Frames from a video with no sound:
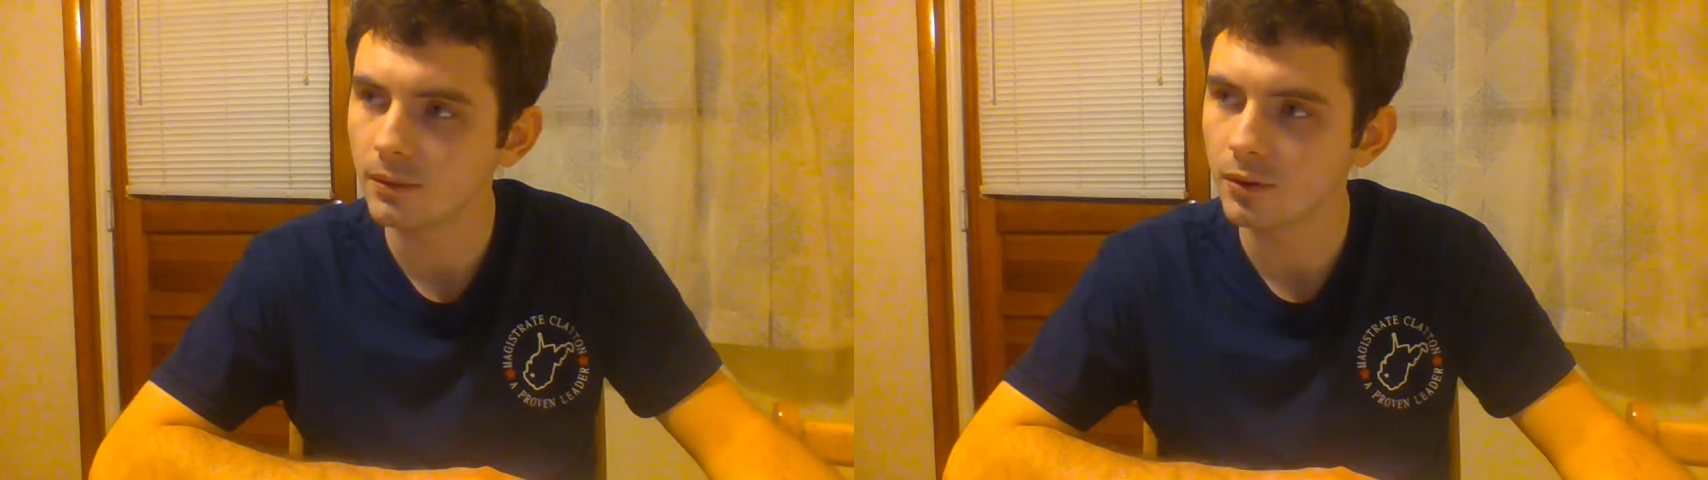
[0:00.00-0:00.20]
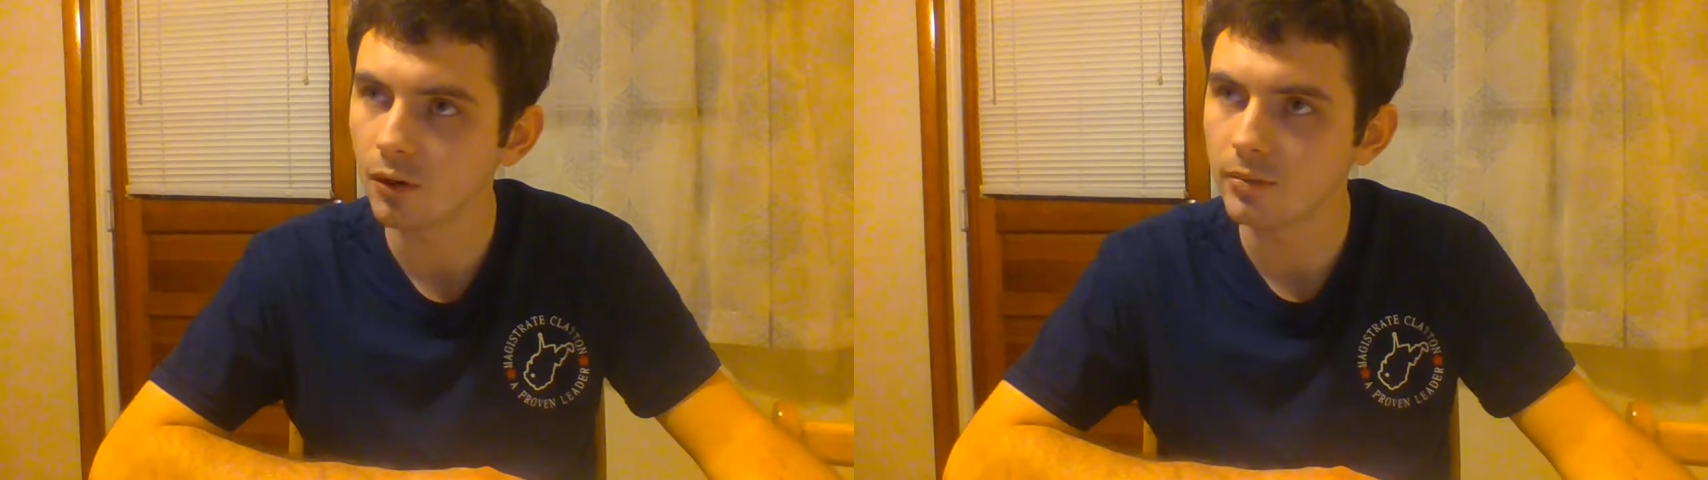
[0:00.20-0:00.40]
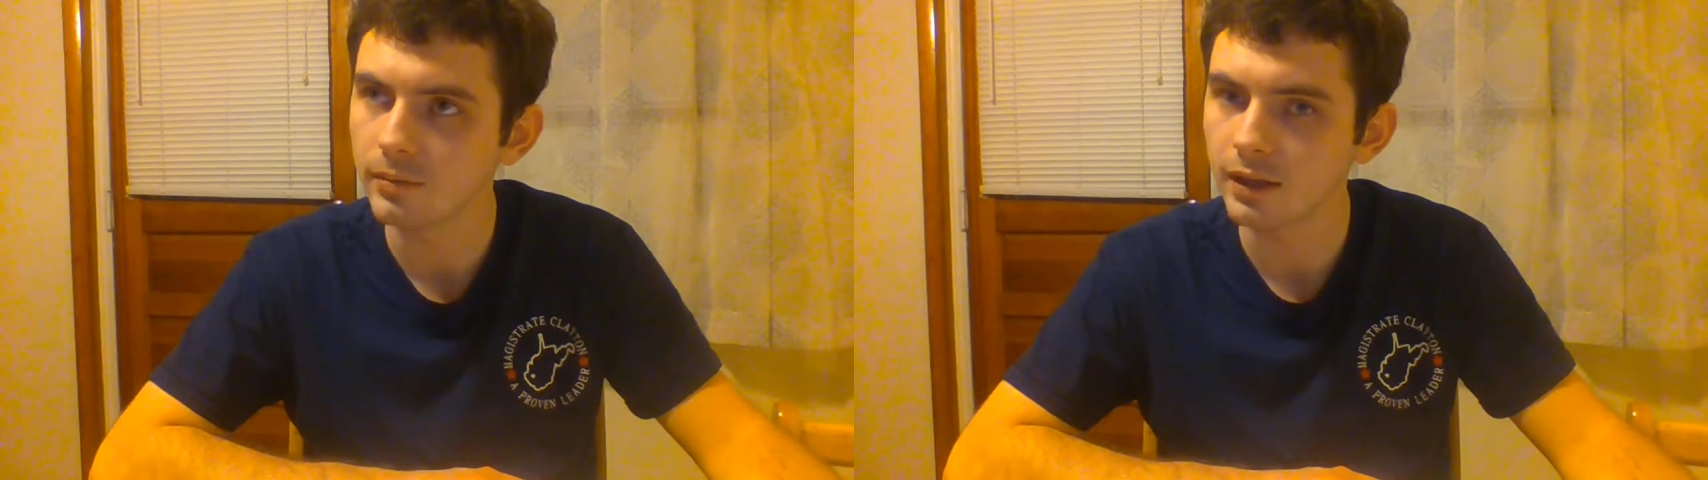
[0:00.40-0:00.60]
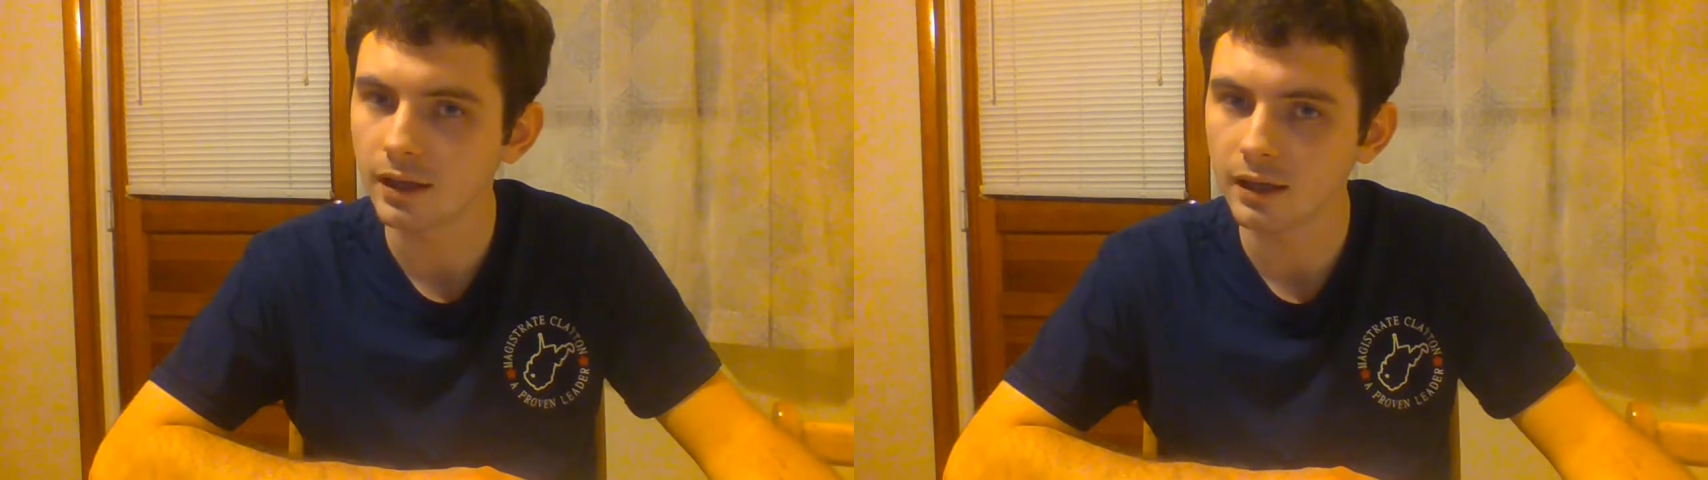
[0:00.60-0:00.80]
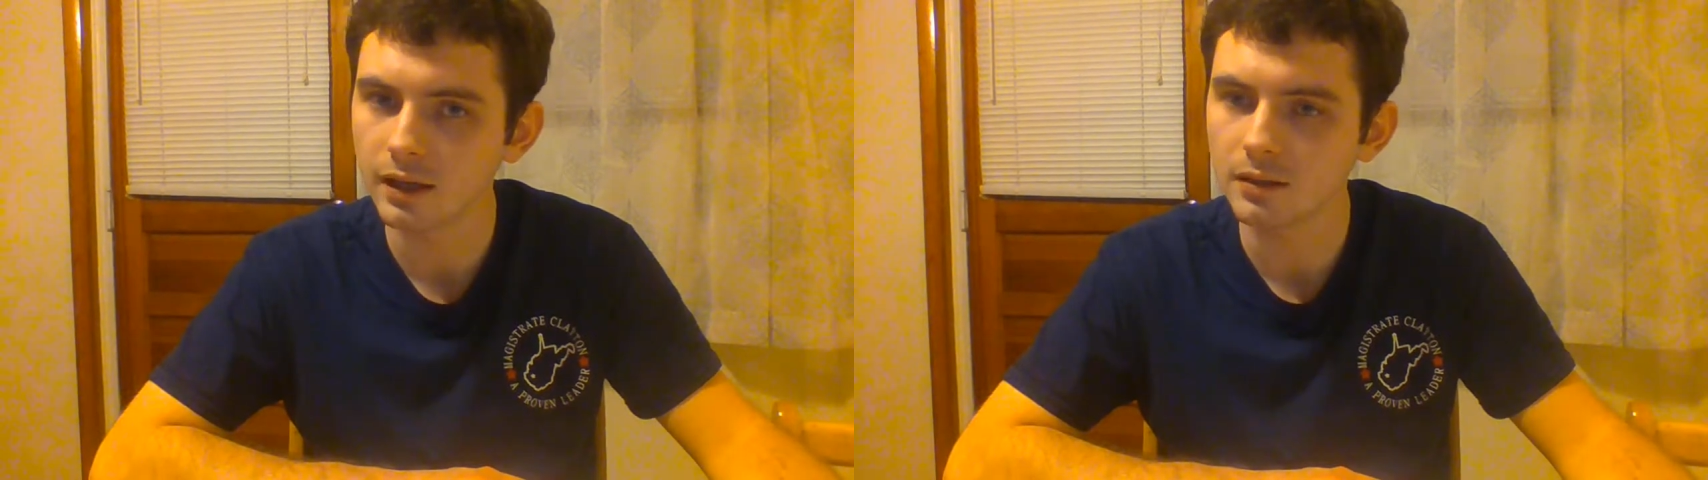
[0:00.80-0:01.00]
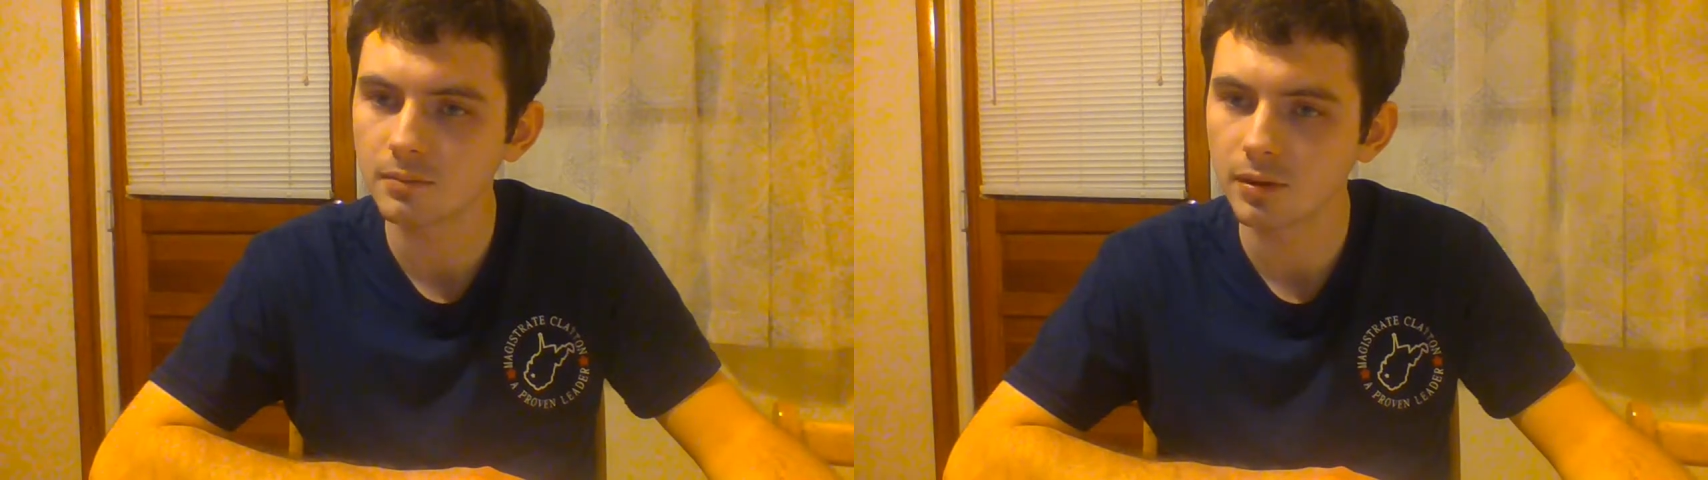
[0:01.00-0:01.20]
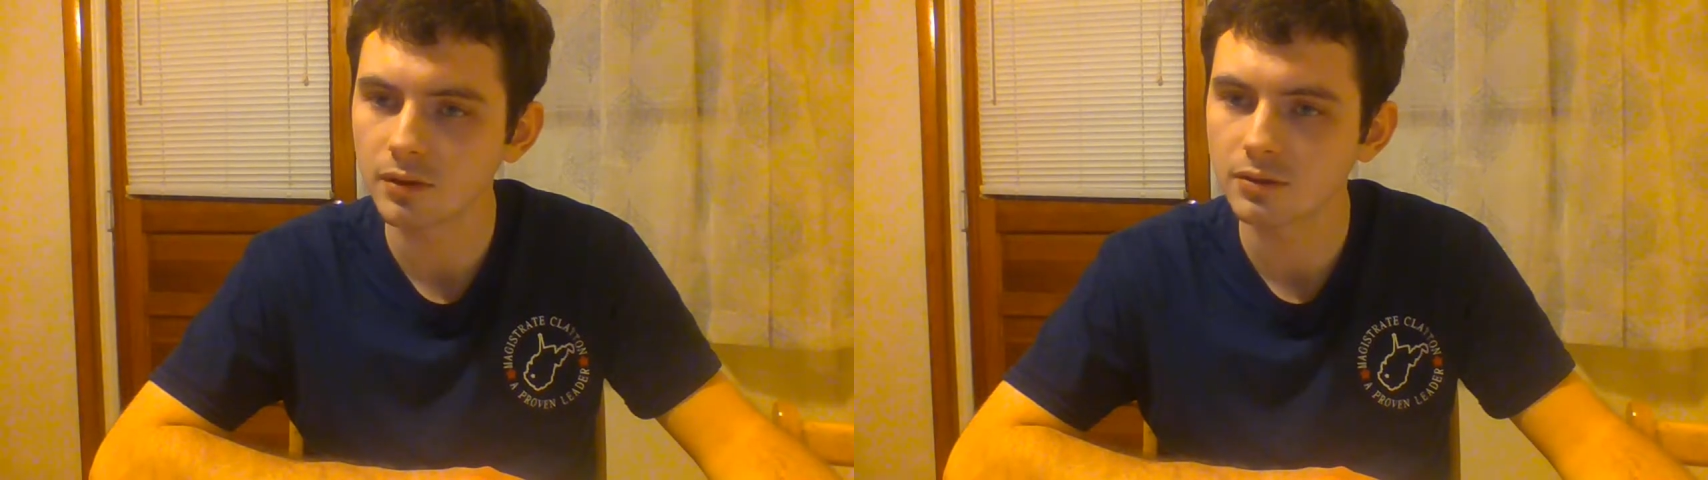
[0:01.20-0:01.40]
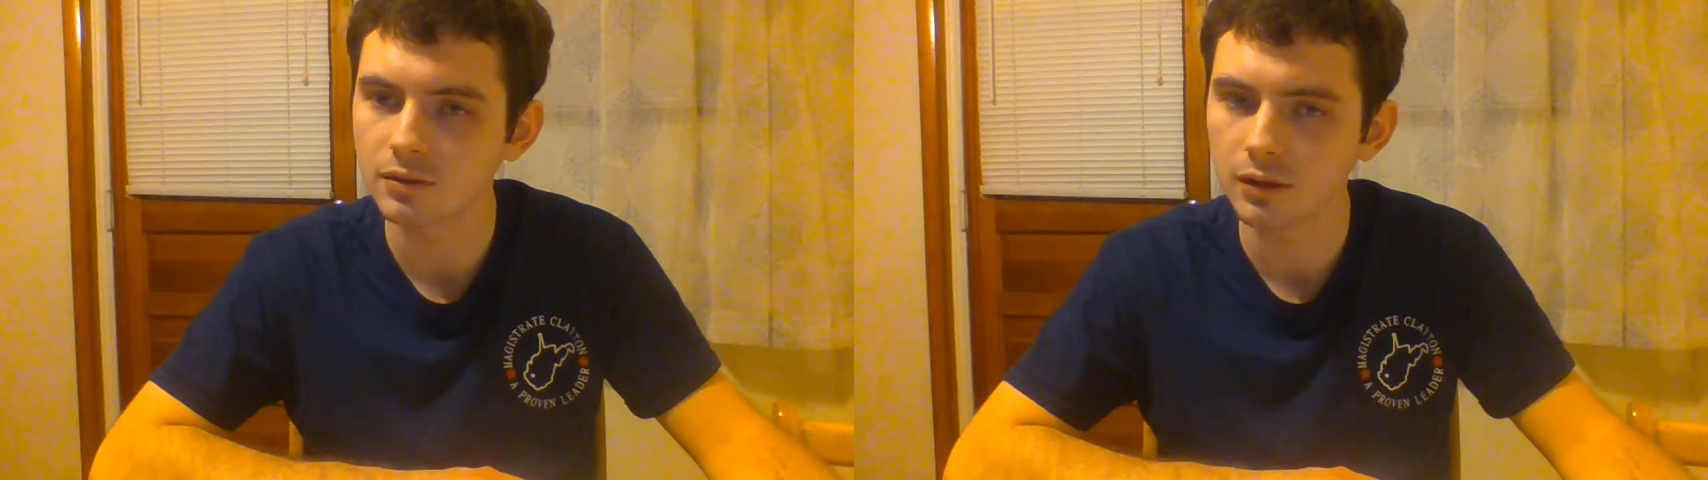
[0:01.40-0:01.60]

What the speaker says: told me I can't post